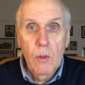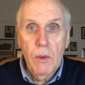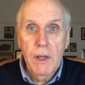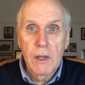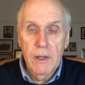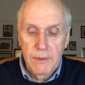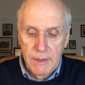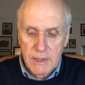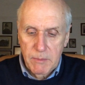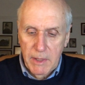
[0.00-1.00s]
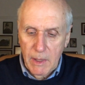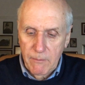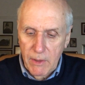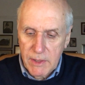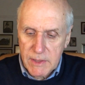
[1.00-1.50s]
When he heard this, he became
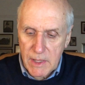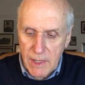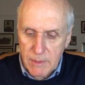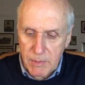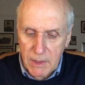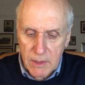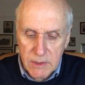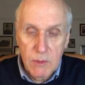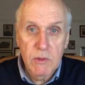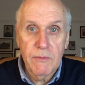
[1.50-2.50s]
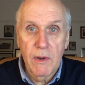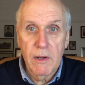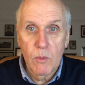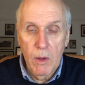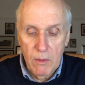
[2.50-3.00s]
very sad because he was
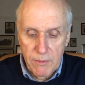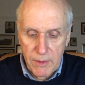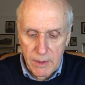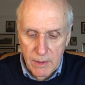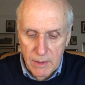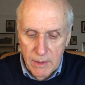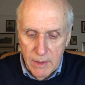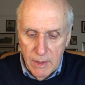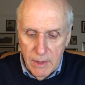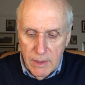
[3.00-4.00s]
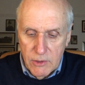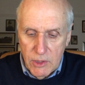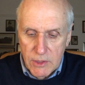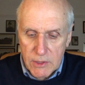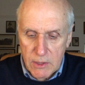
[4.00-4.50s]
very wealthy.
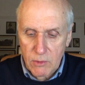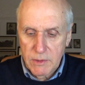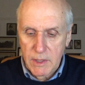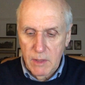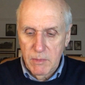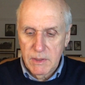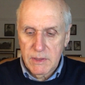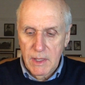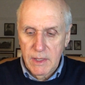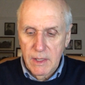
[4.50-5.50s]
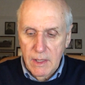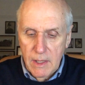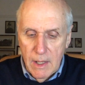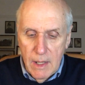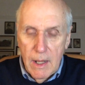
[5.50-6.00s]
Jesus looked at him and said,
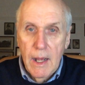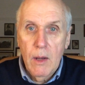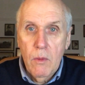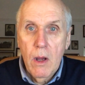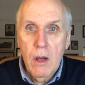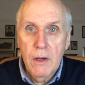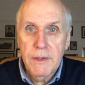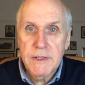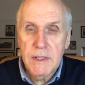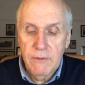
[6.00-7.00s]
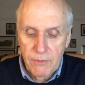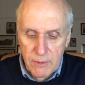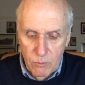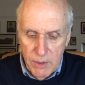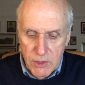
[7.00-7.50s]
How hard is it for
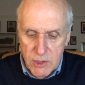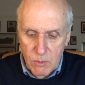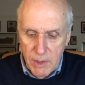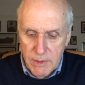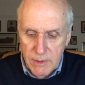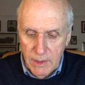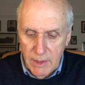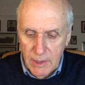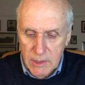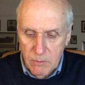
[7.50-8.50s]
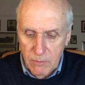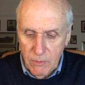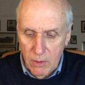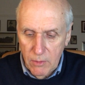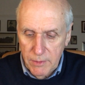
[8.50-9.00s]
the rich to enter the kingdom of
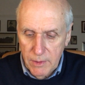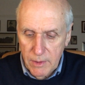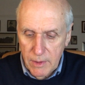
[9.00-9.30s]
God?